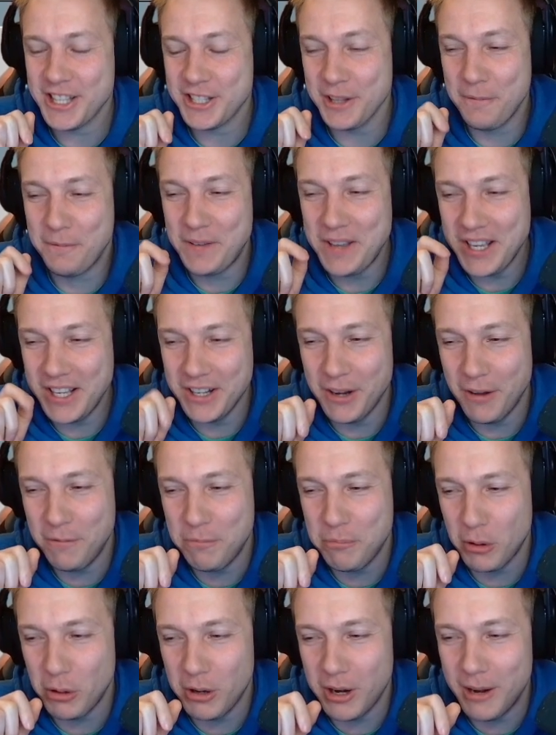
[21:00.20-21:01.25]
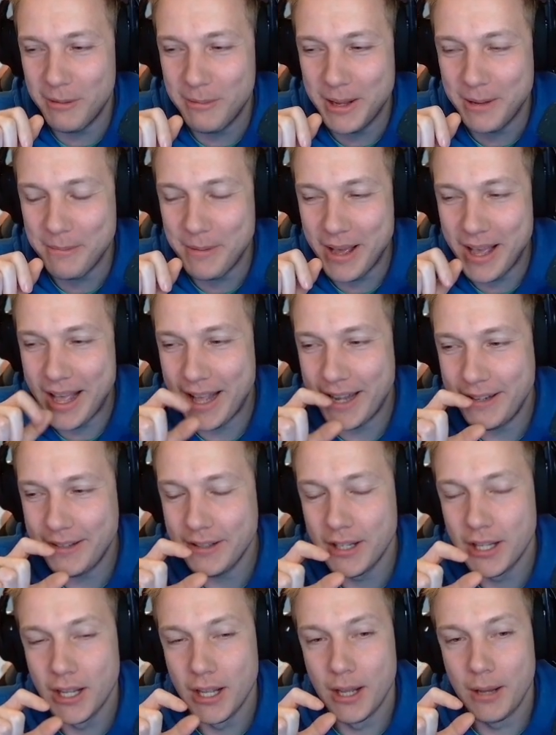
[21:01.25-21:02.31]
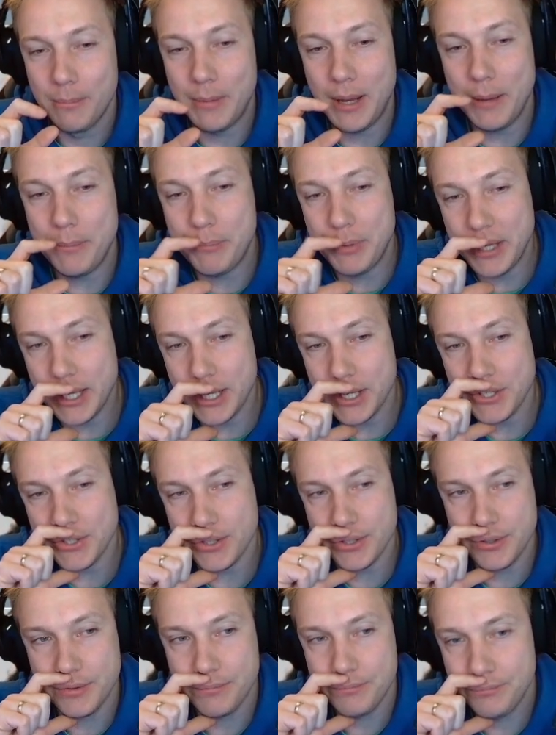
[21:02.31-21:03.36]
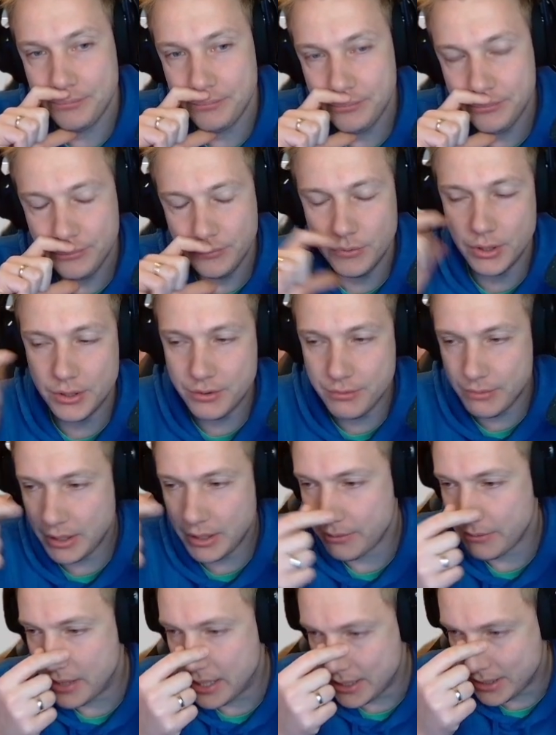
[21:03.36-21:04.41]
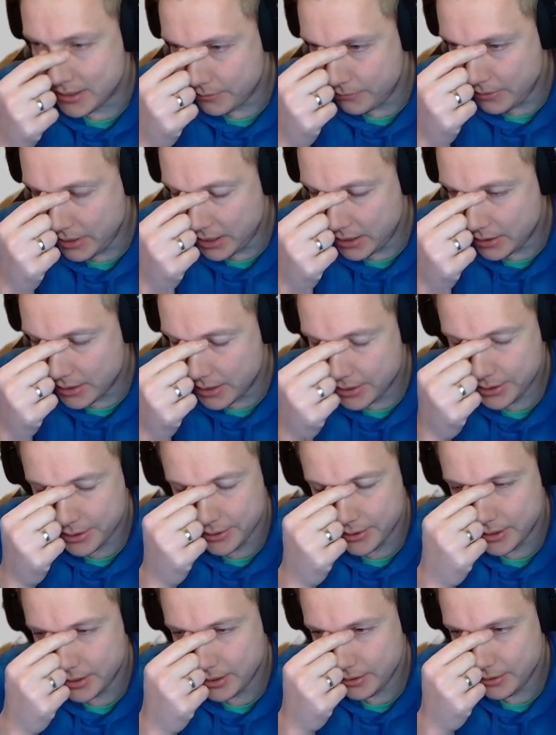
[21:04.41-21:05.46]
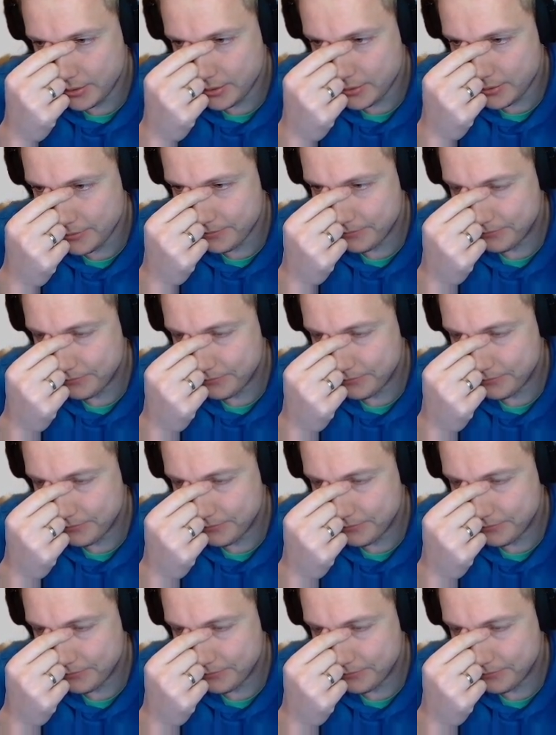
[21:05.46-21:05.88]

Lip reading: a vegan of programming, man. My biggest, not regret. Weakness, no.